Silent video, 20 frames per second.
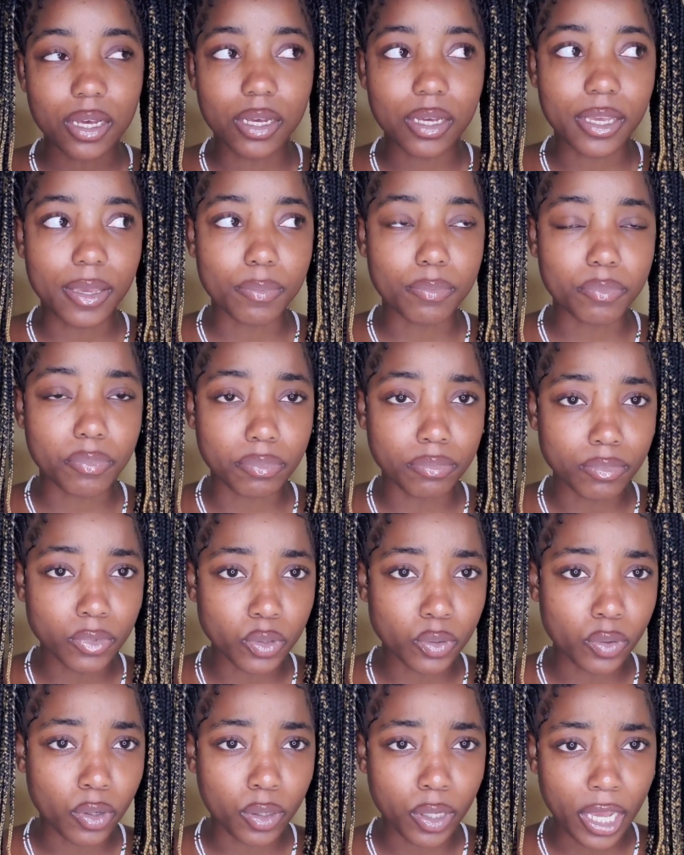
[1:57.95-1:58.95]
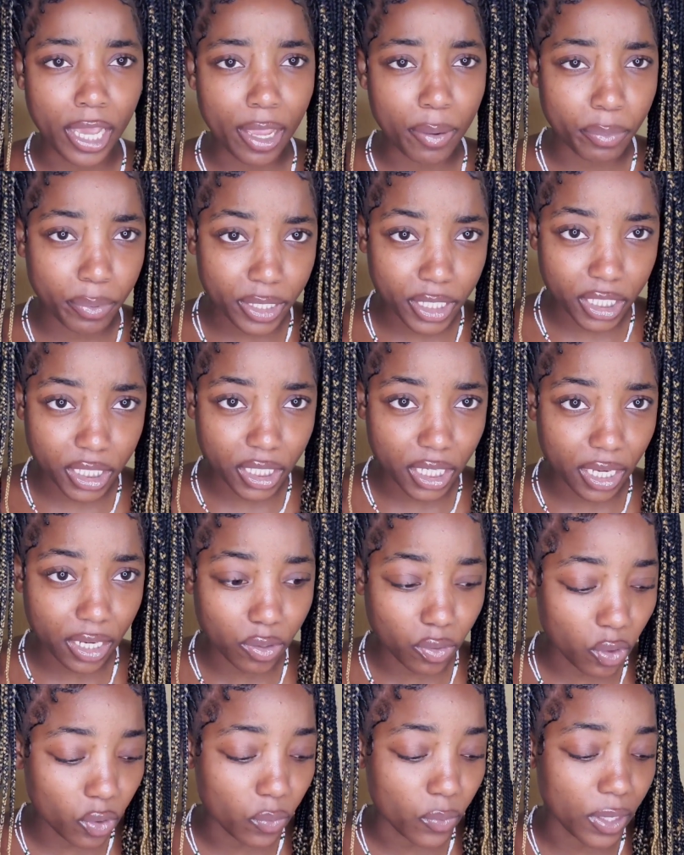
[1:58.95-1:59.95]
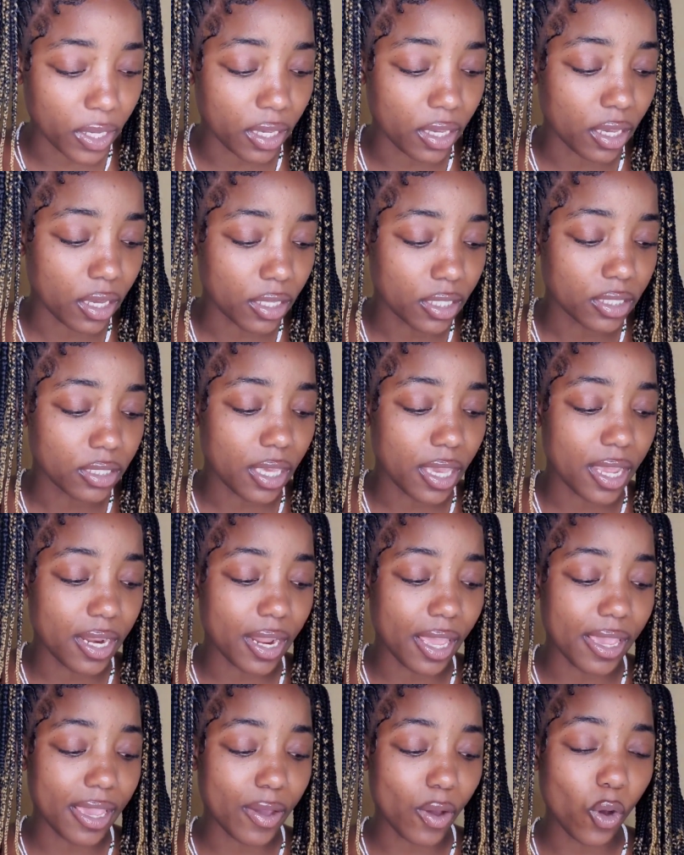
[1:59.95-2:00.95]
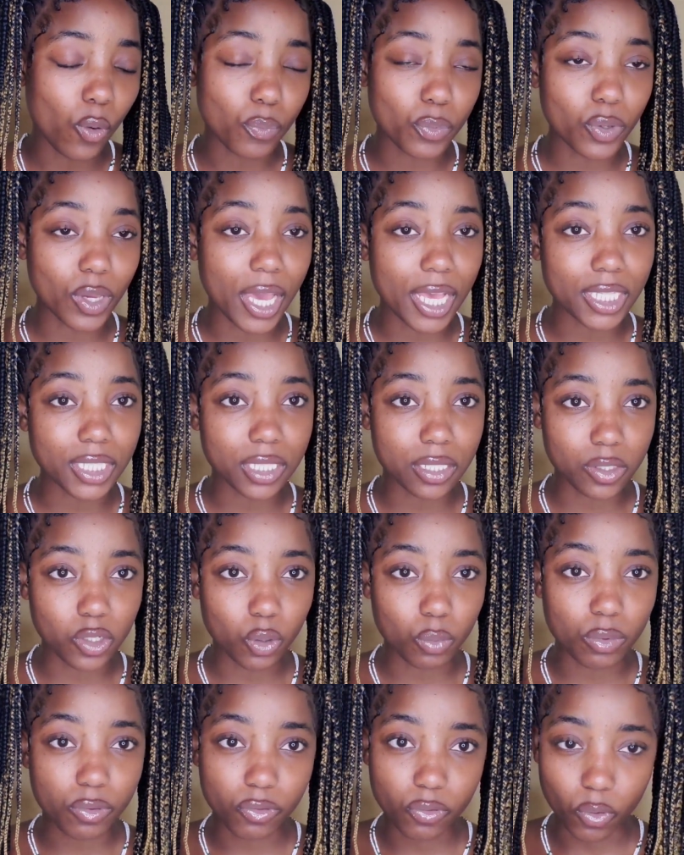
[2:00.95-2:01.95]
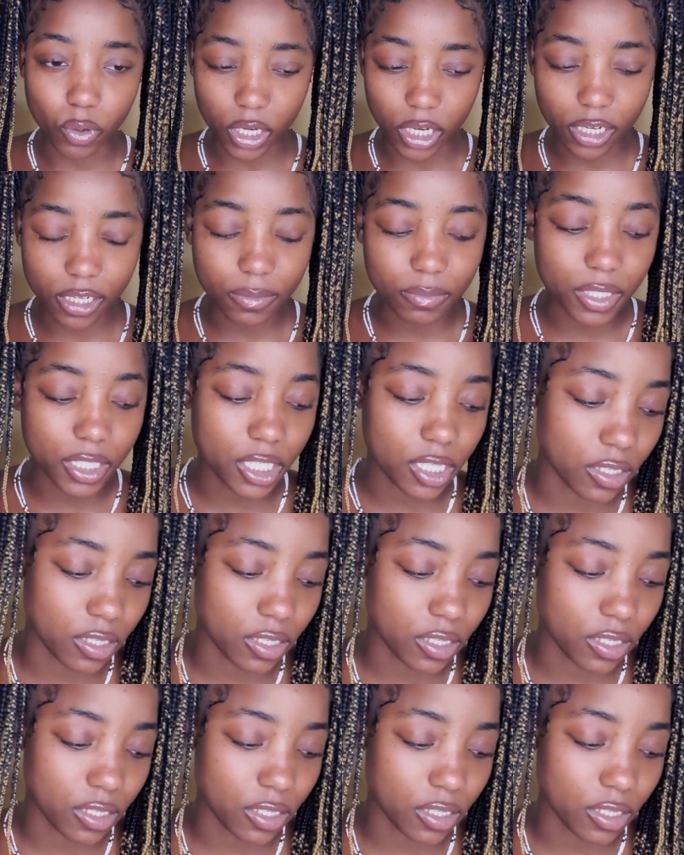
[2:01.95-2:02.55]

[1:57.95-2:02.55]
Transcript: I'm, you know, I appreciate knowing and I hope you guys can know before coming